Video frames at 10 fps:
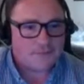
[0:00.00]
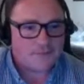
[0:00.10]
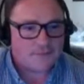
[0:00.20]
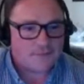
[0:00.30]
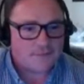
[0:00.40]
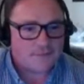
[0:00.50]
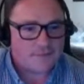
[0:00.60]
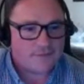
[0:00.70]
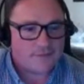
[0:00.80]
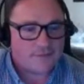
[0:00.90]

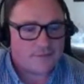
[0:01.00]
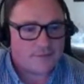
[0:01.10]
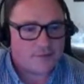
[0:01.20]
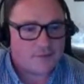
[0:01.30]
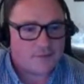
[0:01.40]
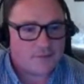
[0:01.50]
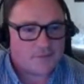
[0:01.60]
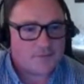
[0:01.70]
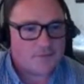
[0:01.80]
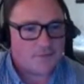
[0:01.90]

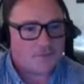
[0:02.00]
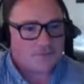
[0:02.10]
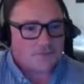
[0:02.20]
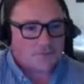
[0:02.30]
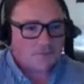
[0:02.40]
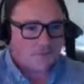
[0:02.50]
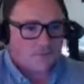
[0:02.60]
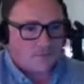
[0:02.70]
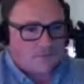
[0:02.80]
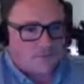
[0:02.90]

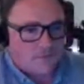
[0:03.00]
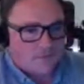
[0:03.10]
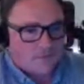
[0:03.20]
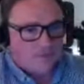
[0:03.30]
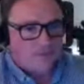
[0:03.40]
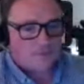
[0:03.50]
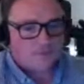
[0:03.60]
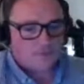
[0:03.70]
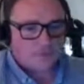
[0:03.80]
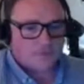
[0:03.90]

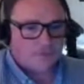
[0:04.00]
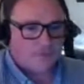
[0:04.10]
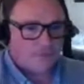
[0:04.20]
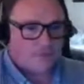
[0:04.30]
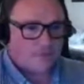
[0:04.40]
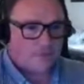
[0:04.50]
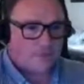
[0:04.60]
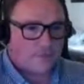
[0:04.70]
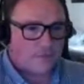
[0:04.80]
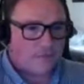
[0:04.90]

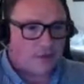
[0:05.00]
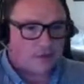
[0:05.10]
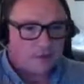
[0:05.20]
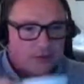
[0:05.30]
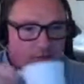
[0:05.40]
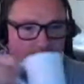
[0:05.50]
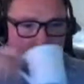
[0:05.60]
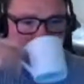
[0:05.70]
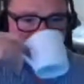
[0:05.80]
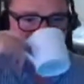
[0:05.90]

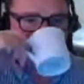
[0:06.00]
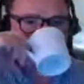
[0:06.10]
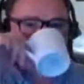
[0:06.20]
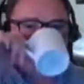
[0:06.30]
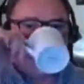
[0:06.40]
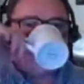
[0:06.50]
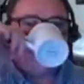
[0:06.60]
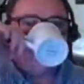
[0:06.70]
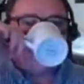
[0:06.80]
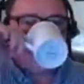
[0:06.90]

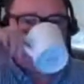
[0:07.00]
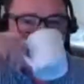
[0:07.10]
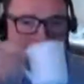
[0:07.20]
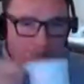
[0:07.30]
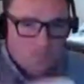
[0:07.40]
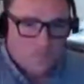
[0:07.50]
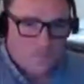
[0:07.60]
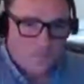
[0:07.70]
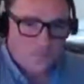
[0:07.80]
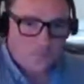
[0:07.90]
The person shown says nothing.